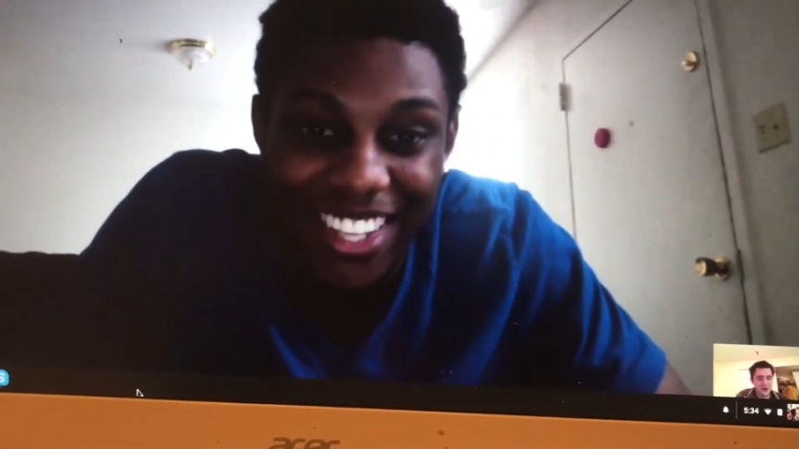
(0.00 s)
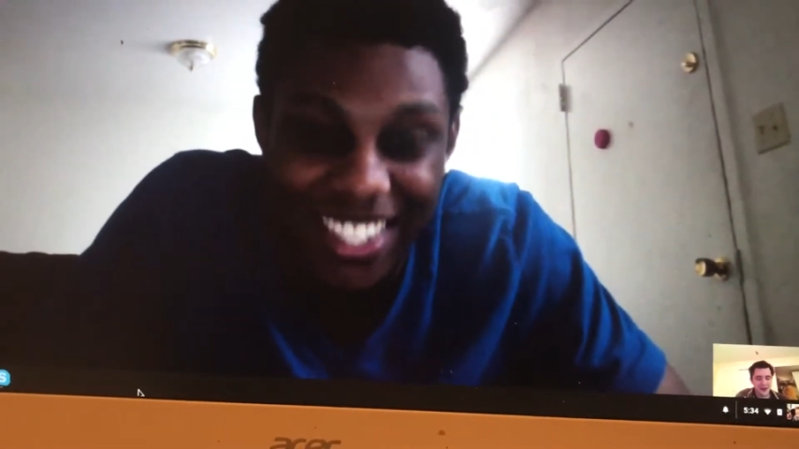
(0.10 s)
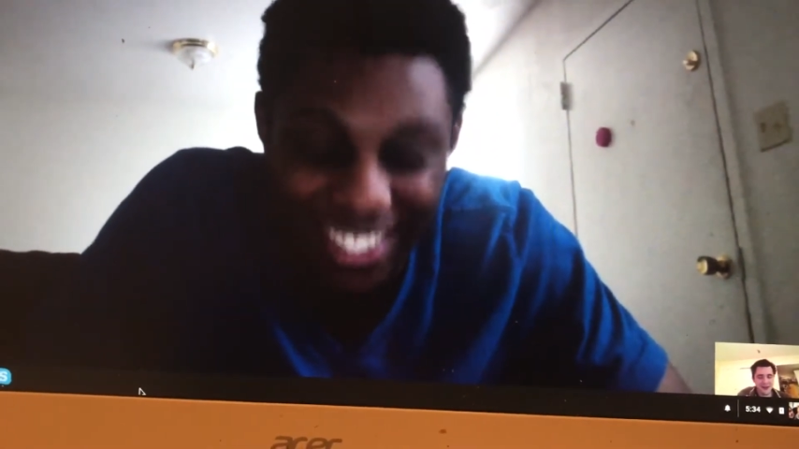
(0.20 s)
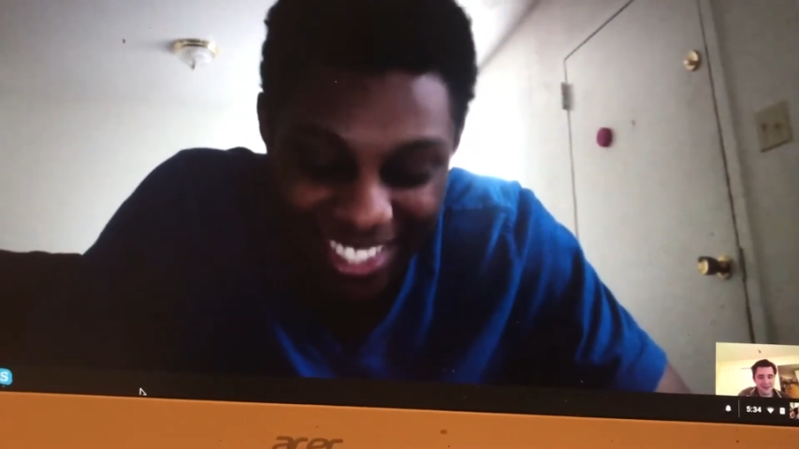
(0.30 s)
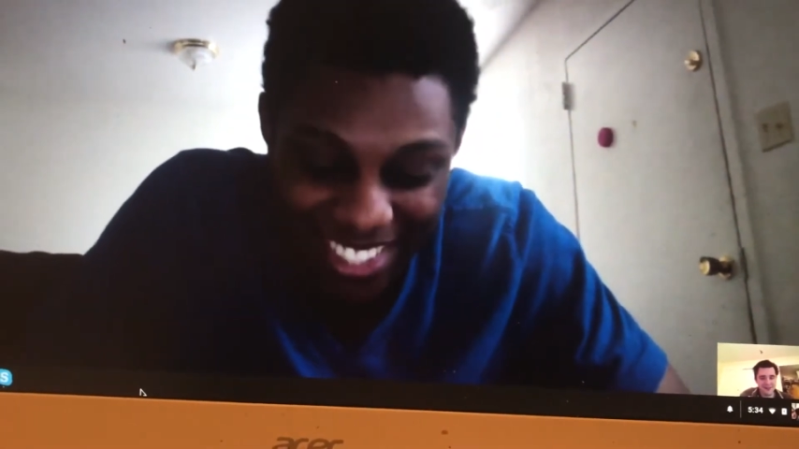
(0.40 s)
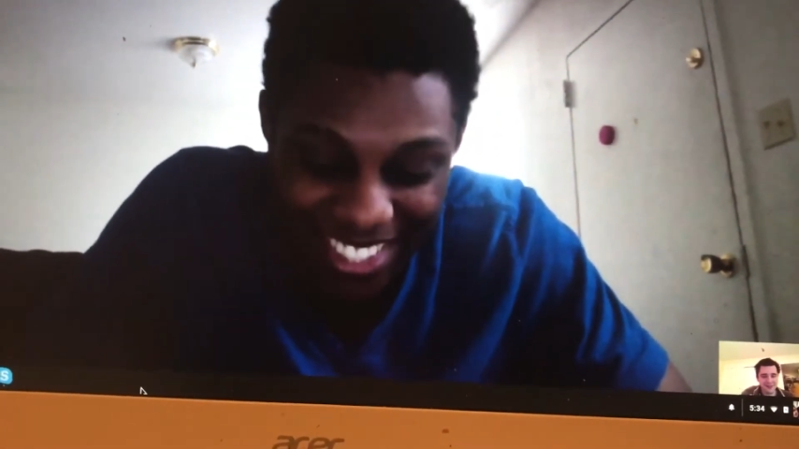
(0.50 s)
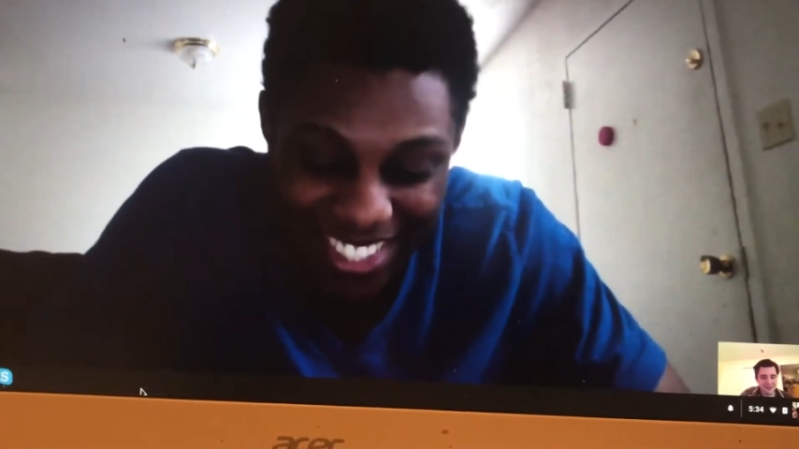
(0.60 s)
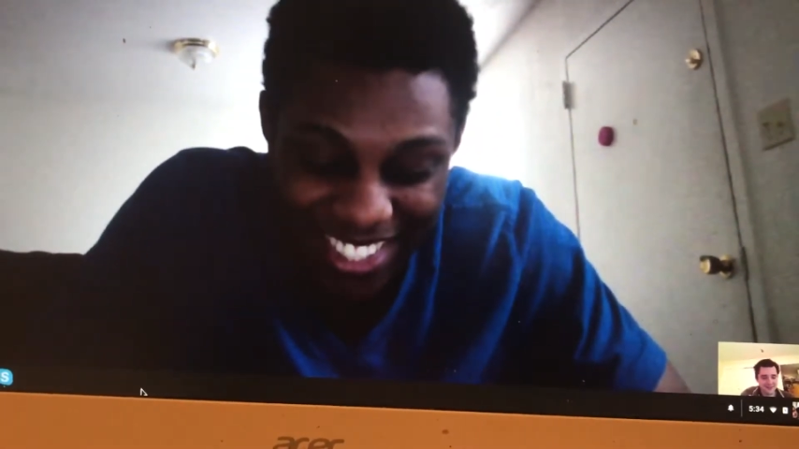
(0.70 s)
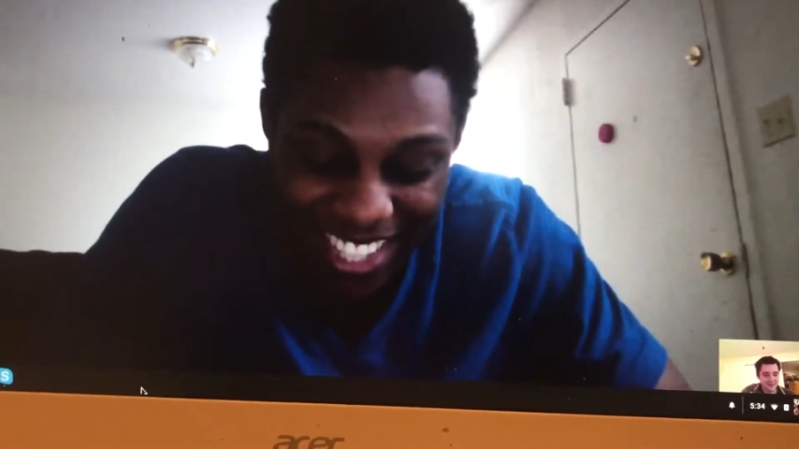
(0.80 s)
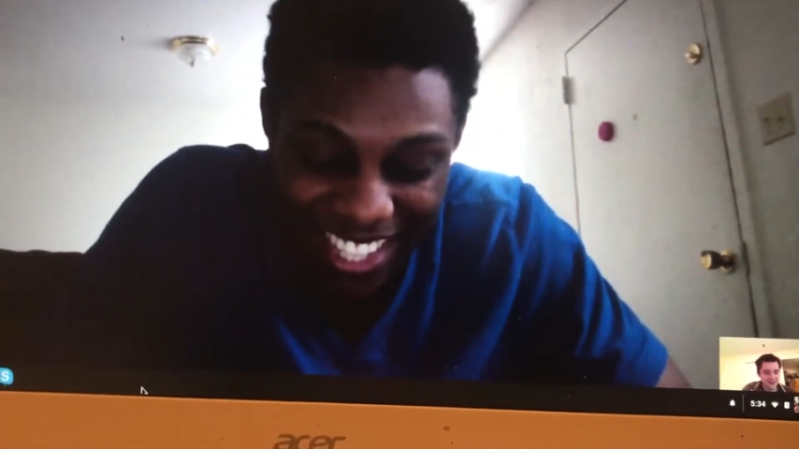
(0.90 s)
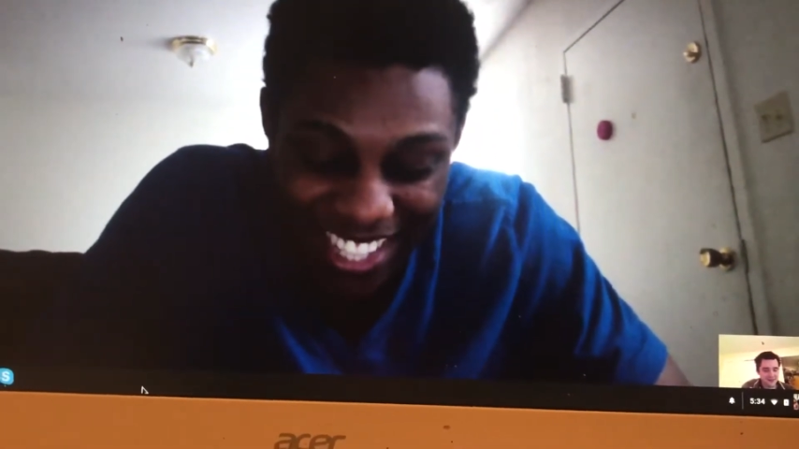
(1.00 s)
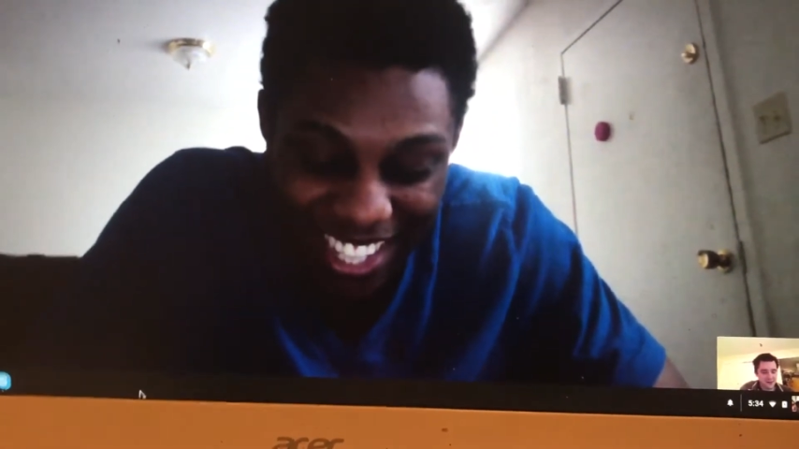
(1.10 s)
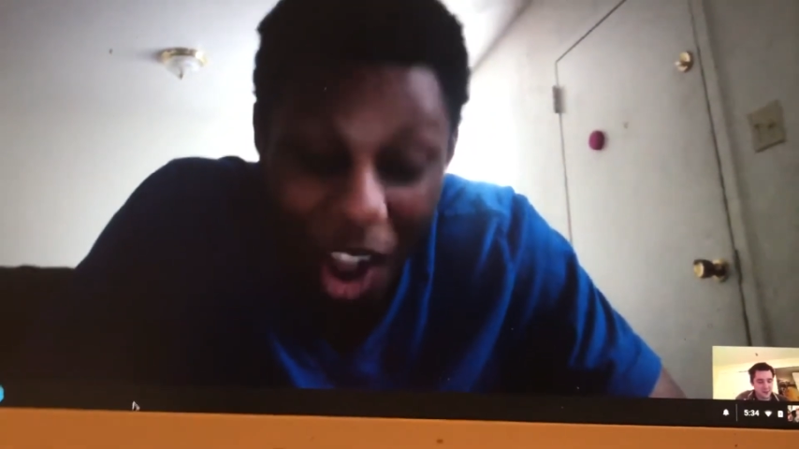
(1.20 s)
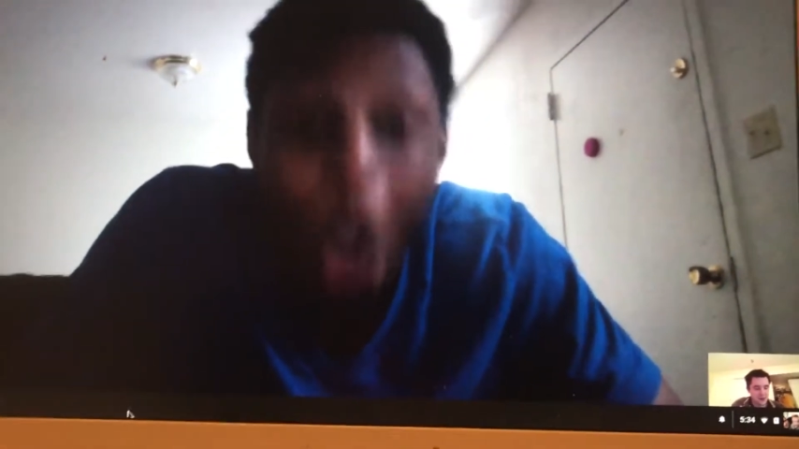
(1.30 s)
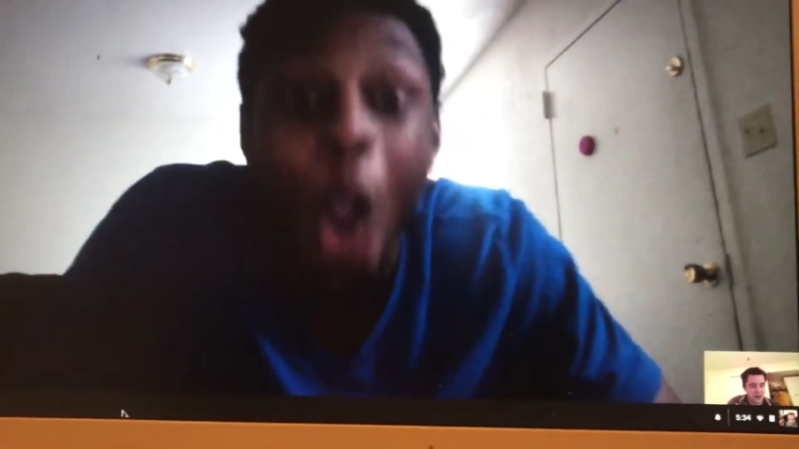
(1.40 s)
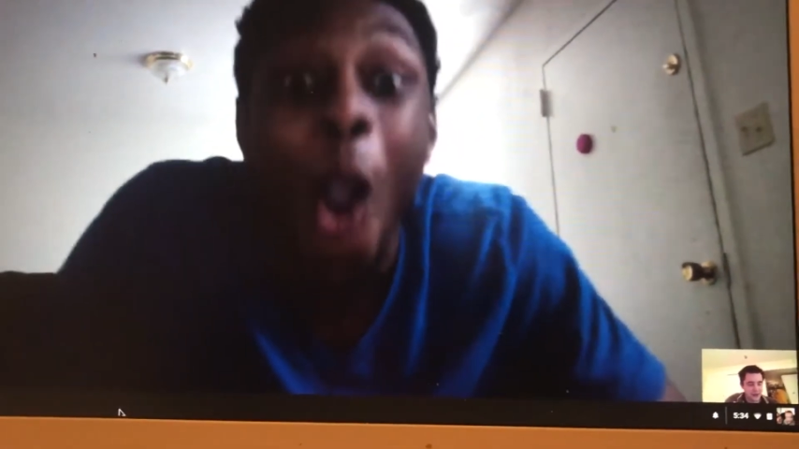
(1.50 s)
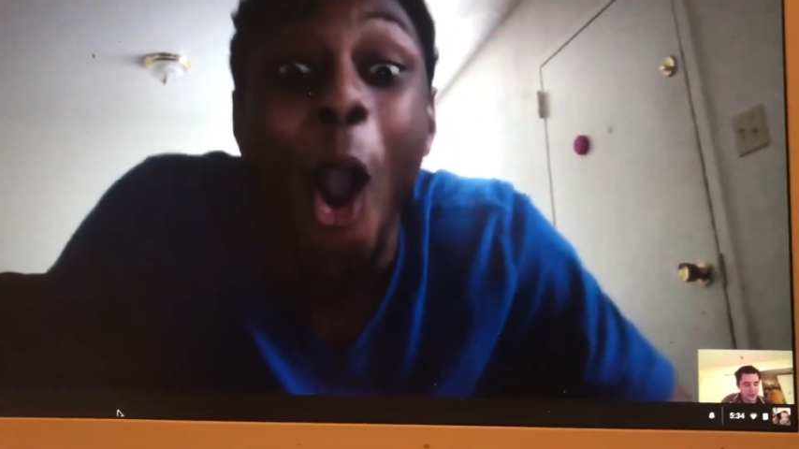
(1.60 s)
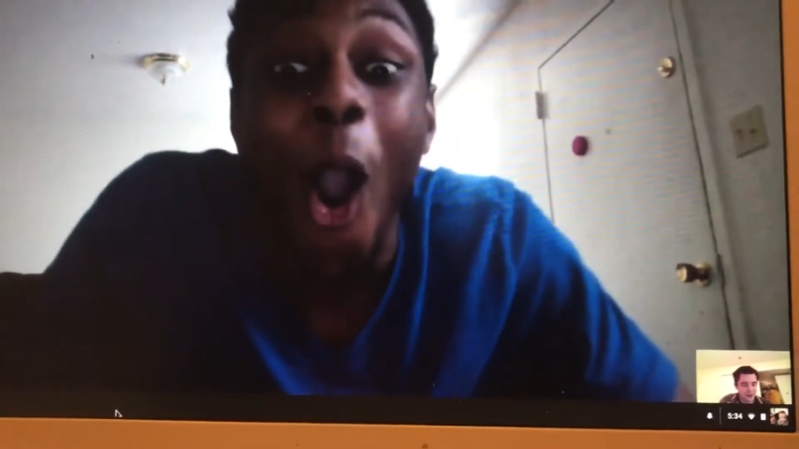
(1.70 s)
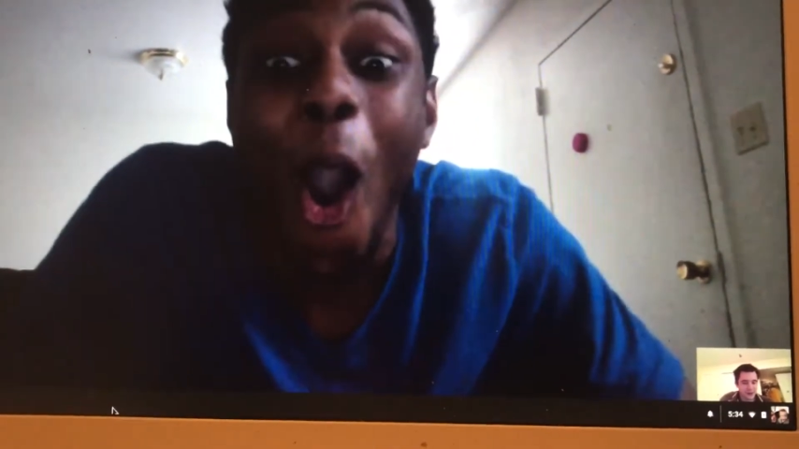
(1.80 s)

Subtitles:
is. But we got you.